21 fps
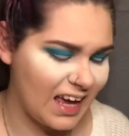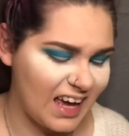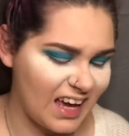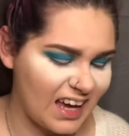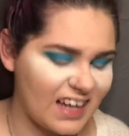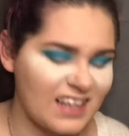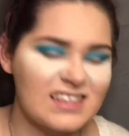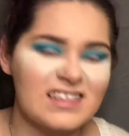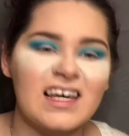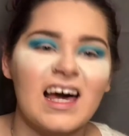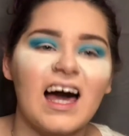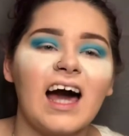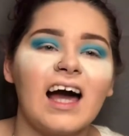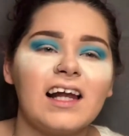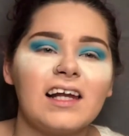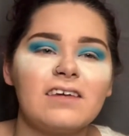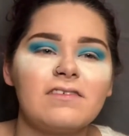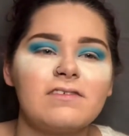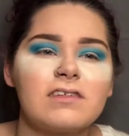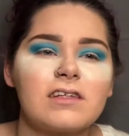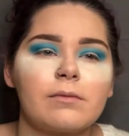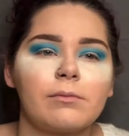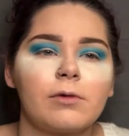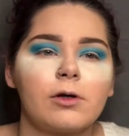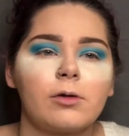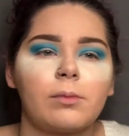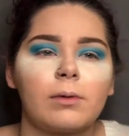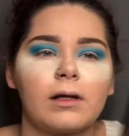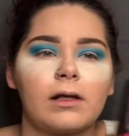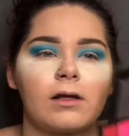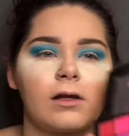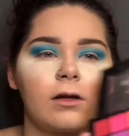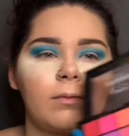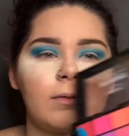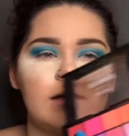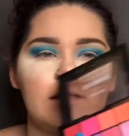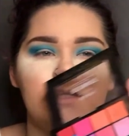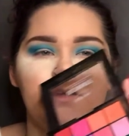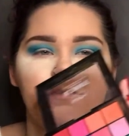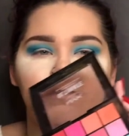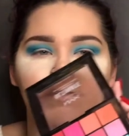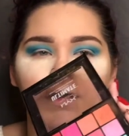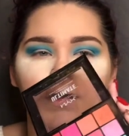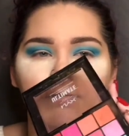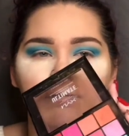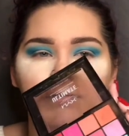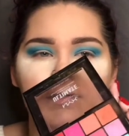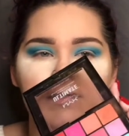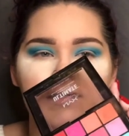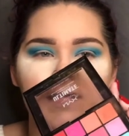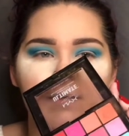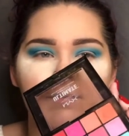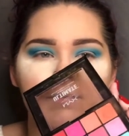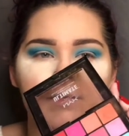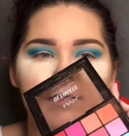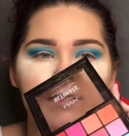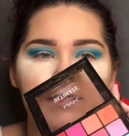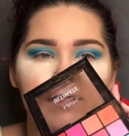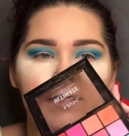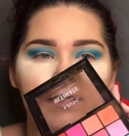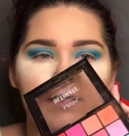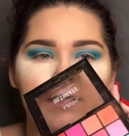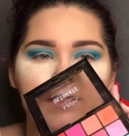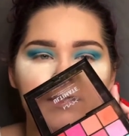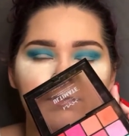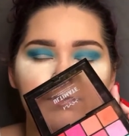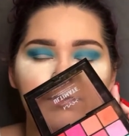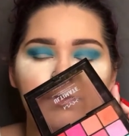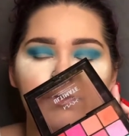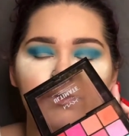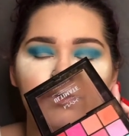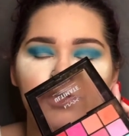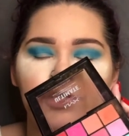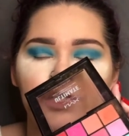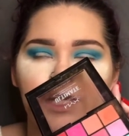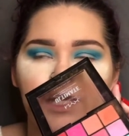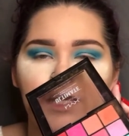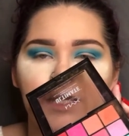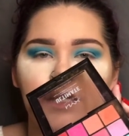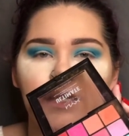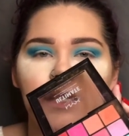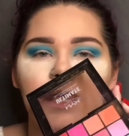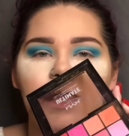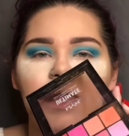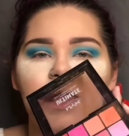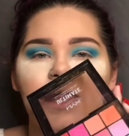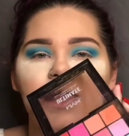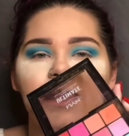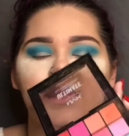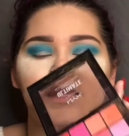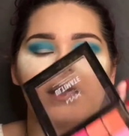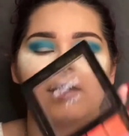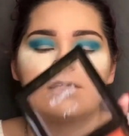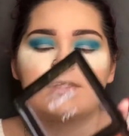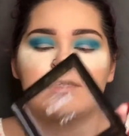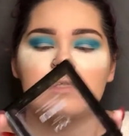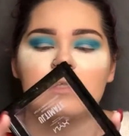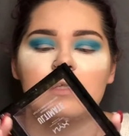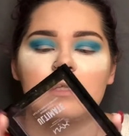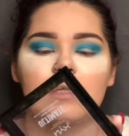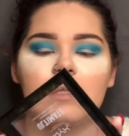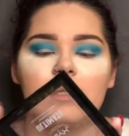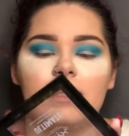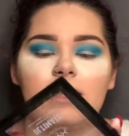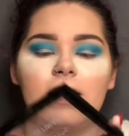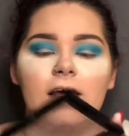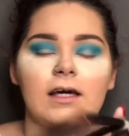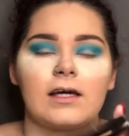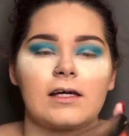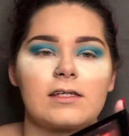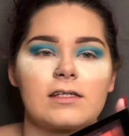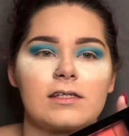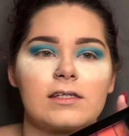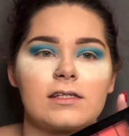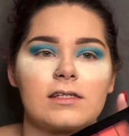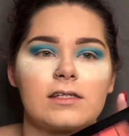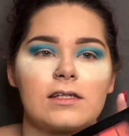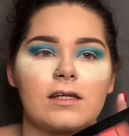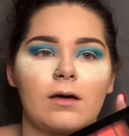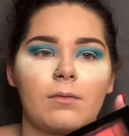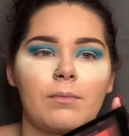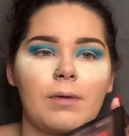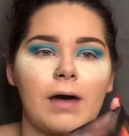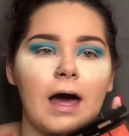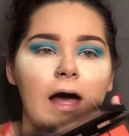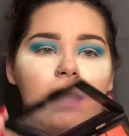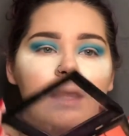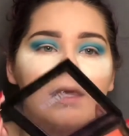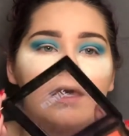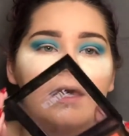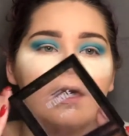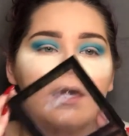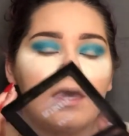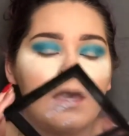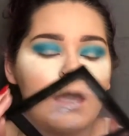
it's kind of similar but a little bit different. I'm going to tap into this blue shade that is in the NYX palette.